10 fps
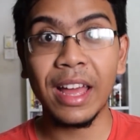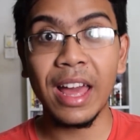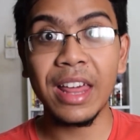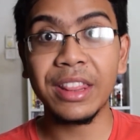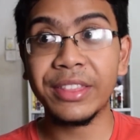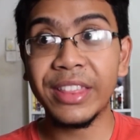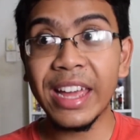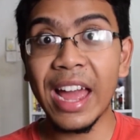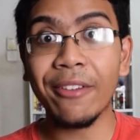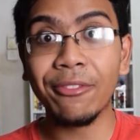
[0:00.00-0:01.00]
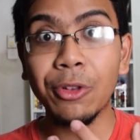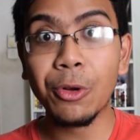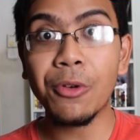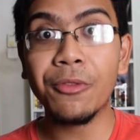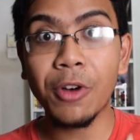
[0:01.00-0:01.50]
and they have
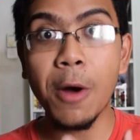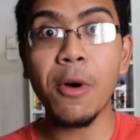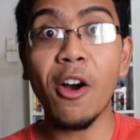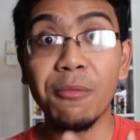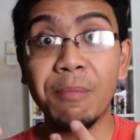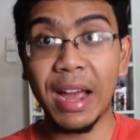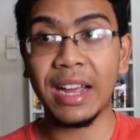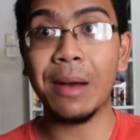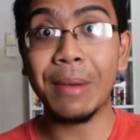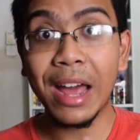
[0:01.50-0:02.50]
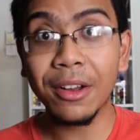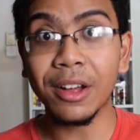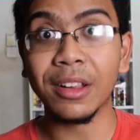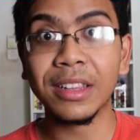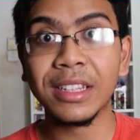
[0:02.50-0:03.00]
no form of backup at
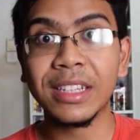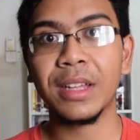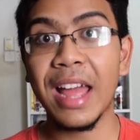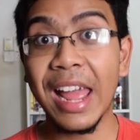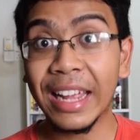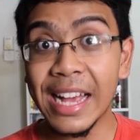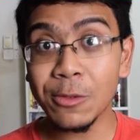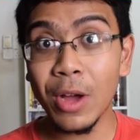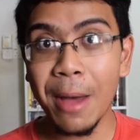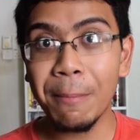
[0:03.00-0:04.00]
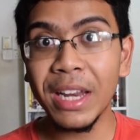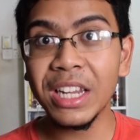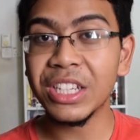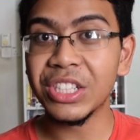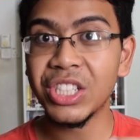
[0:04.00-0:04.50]
all. And guess what happened?
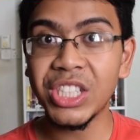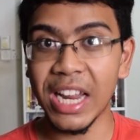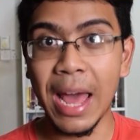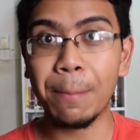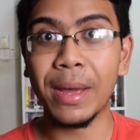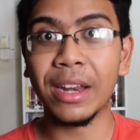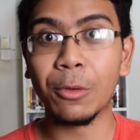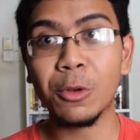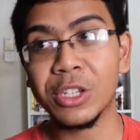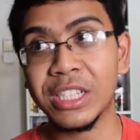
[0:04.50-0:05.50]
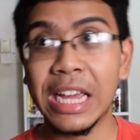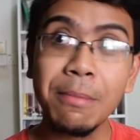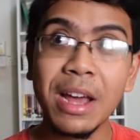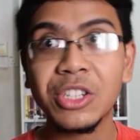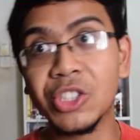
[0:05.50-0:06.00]
Shit happened, which
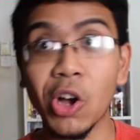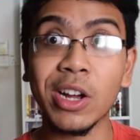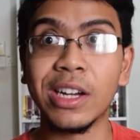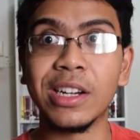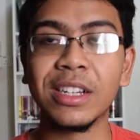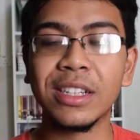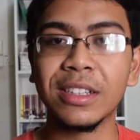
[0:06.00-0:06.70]
came as a shocker.